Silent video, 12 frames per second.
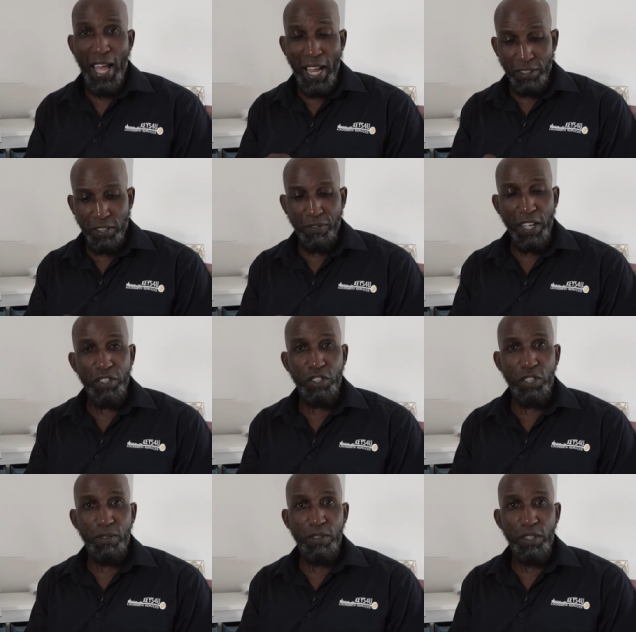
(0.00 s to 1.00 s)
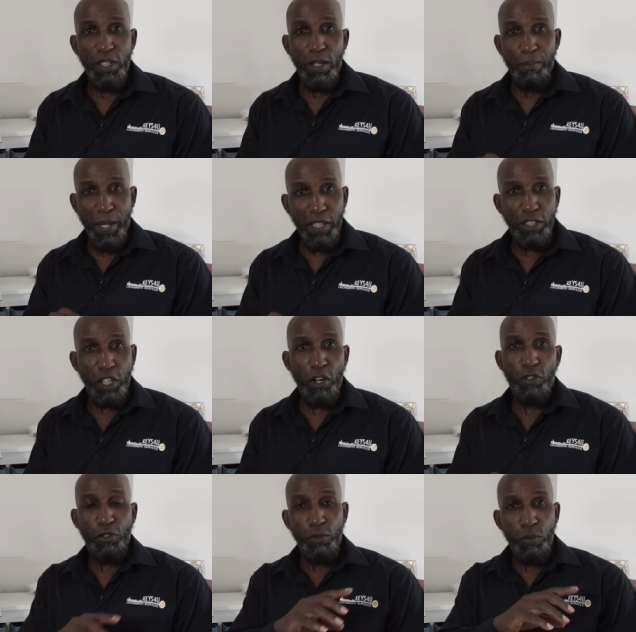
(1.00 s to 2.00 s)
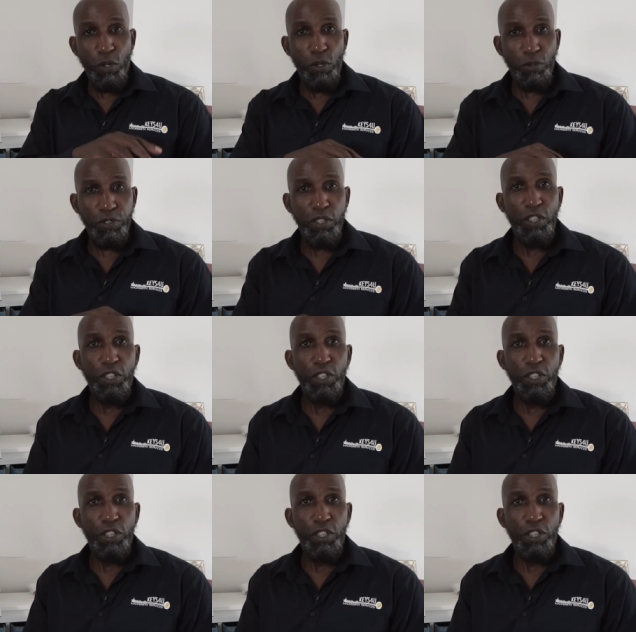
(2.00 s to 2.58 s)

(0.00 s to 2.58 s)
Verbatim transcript: activation PIN code on the walls.